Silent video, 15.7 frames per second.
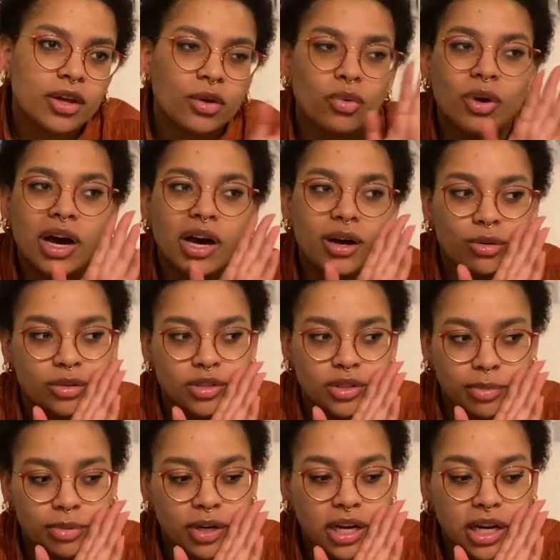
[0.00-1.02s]
Wow,
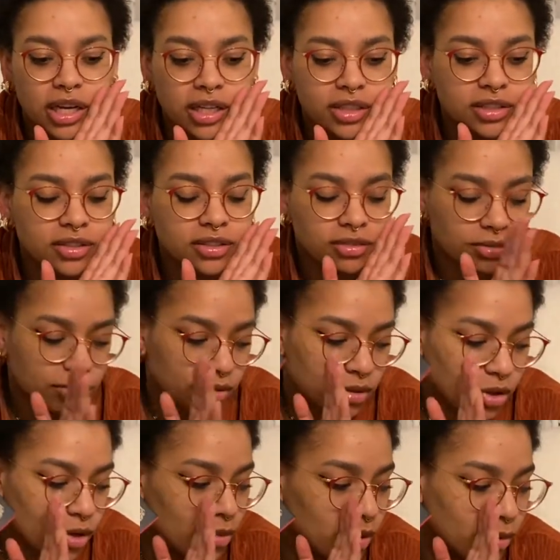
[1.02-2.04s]
surprise.
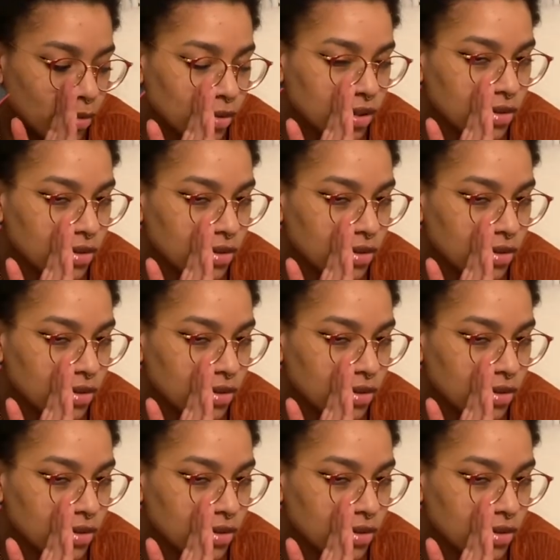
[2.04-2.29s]
No one would